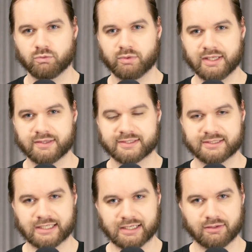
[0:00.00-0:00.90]
with
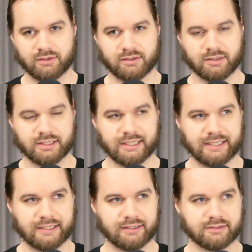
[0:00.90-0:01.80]
dialogue
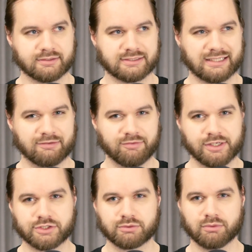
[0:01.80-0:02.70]
and
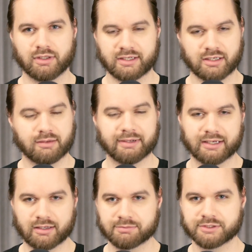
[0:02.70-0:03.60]
eventual combat
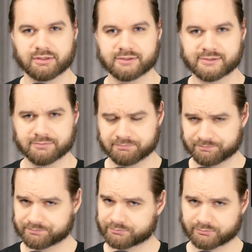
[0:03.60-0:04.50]
options.
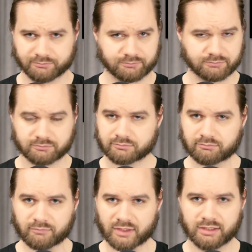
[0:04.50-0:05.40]

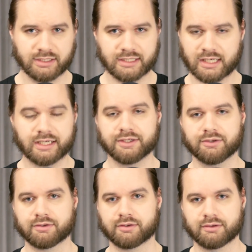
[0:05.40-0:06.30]
Not
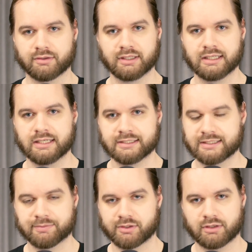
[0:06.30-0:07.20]
your
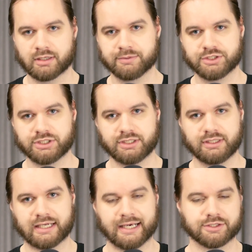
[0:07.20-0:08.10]
typical
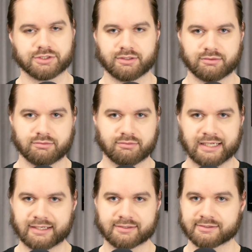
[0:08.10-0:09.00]
RPG action
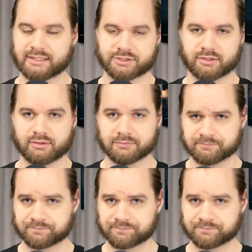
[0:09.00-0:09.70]
hack and slash at all,